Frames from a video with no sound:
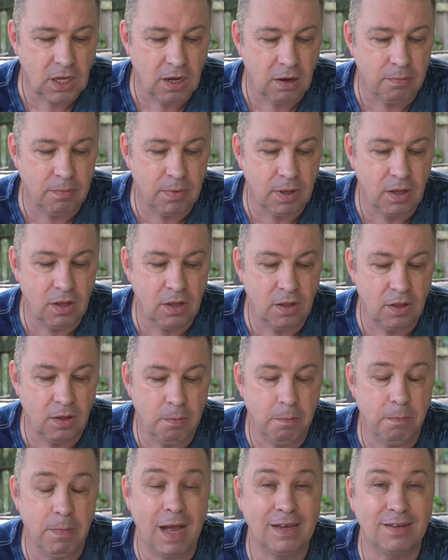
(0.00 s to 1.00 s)
Um,
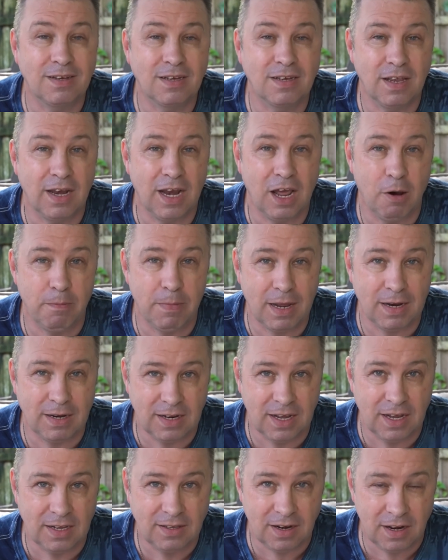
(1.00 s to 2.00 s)
masks are now
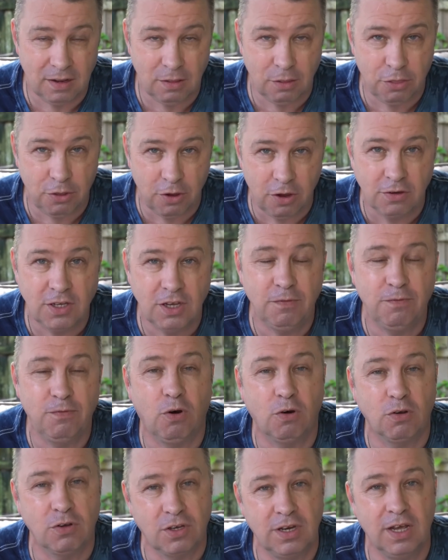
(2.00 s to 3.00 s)
mandated in
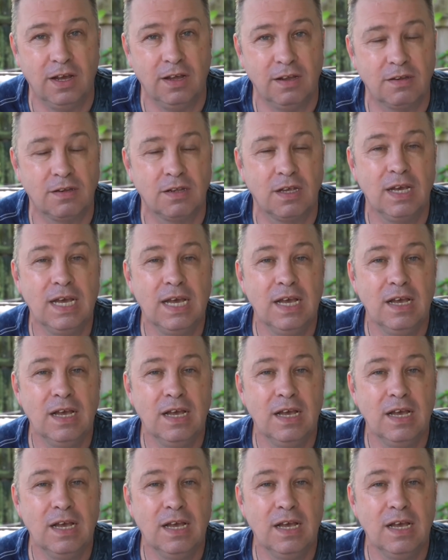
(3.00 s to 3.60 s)
thirty-four states,